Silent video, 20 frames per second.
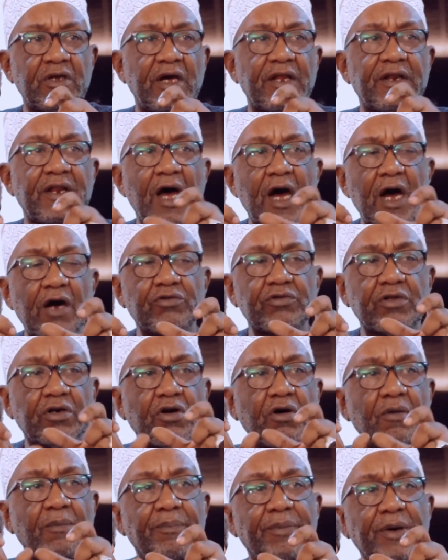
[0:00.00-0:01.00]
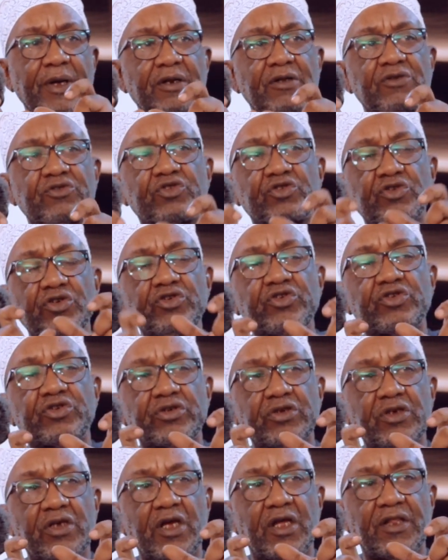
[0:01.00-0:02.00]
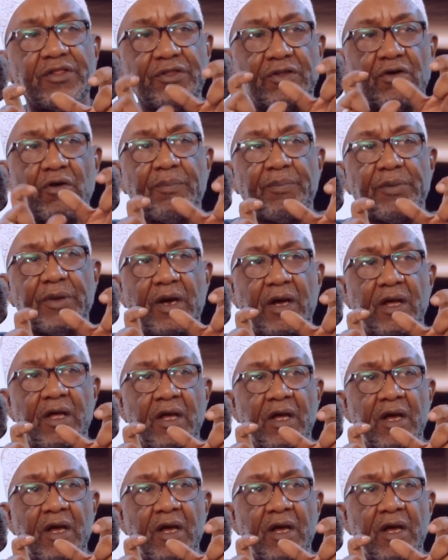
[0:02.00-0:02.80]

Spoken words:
and how the companions reached Ethiopia